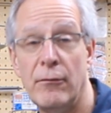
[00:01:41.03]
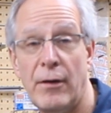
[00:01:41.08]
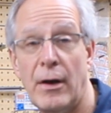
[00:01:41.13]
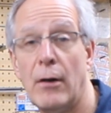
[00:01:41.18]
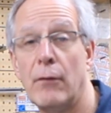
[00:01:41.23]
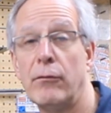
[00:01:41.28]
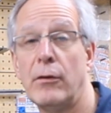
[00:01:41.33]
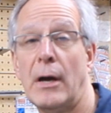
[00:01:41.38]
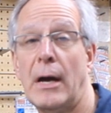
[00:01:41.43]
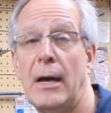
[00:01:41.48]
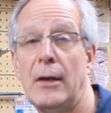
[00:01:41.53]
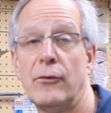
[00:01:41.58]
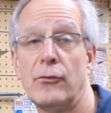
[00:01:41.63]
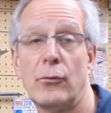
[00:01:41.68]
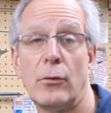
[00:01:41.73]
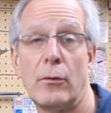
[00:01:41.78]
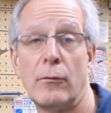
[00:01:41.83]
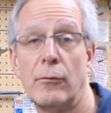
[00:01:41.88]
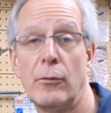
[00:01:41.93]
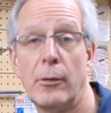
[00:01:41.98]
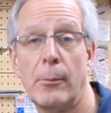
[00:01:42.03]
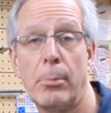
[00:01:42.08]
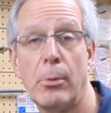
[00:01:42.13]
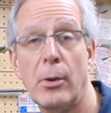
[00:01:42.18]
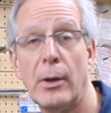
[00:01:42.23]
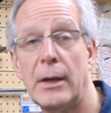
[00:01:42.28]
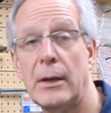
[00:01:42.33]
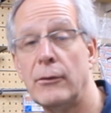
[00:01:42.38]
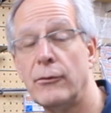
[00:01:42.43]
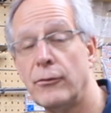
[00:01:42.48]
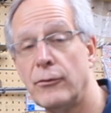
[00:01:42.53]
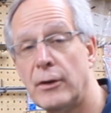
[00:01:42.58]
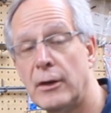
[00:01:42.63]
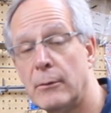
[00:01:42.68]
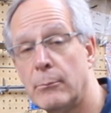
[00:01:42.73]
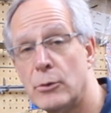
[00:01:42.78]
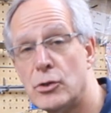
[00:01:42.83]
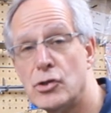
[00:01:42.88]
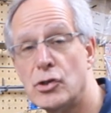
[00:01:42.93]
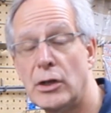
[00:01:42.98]
Valve guides are all over the place,
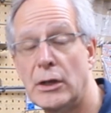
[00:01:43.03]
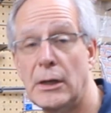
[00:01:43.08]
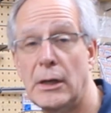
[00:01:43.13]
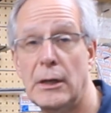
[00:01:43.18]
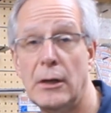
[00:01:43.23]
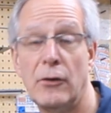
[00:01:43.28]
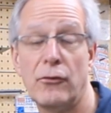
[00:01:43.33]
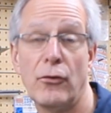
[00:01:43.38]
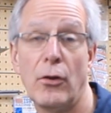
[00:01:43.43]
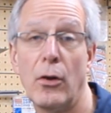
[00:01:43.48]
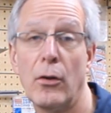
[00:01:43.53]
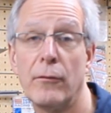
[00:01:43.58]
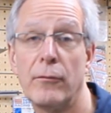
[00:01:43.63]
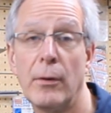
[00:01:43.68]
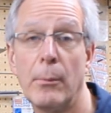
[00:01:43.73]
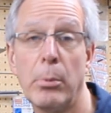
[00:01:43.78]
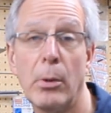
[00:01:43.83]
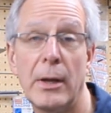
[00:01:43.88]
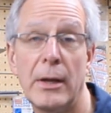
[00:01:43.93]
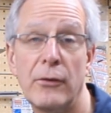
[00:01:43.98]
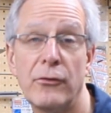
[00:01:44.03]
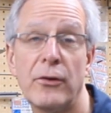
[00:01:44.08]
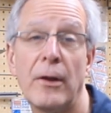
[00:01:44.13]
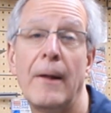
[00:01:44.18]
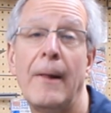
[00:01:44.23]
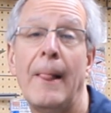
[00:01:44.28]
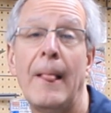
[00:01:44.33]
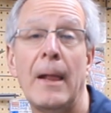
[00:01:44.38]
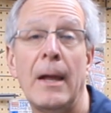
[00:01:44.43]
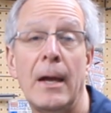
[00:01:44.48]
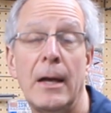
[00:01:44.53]
seat machining is all over the place.